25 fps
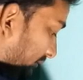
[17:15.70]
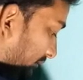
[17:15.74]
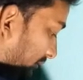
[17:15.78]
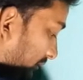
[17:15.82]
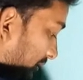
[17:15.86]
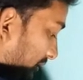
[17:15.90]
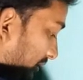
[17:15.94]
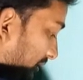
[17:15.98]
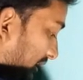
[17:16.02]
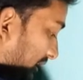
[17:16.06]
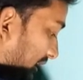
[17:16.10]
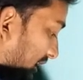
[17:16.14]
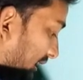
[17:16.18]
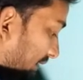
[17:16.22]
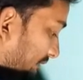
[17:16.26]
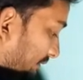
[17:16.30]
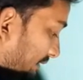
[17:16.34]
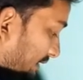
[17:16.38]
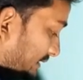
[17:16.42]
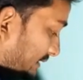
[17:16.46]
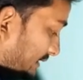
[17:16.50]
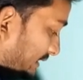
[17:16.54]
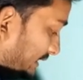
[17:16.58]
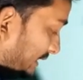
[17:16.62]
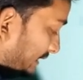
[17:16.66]
in
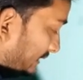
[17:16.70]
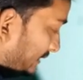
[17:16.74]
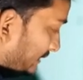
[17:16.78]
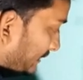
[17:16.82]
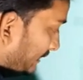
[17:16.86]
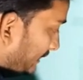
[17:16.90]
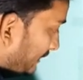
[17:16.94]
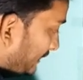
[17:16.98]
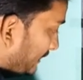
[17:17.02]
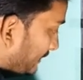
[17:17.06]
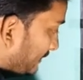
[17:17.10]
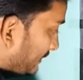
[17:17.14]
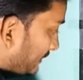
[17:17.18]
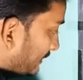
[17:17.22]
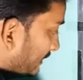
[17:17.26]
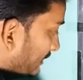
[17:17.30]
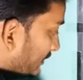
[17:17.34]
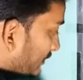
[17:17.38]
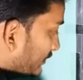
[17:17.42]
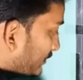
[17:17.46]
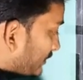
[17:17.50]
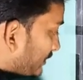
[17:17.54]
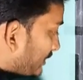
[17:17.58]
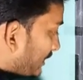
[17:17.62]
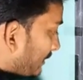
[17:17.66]
linguistics is
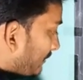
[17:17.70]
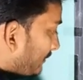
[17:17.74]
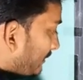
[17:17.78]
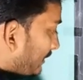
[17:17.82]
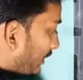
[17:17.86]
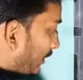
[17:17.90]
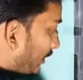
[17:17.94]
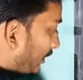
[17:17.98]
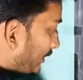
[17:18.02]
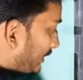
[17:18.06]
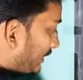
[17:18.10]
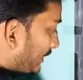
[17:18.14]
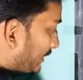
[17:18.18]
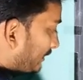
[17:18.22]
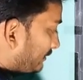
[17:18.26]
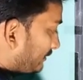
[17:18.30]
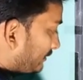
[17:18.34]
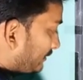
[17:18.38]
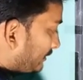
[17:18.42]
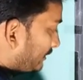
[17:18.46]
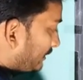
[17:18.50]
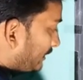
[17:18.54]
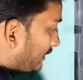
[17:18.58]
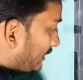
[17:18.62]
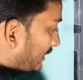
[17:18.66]

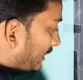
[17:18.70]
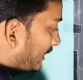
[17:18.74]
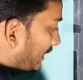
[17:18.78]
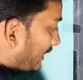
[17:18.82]
semiotics.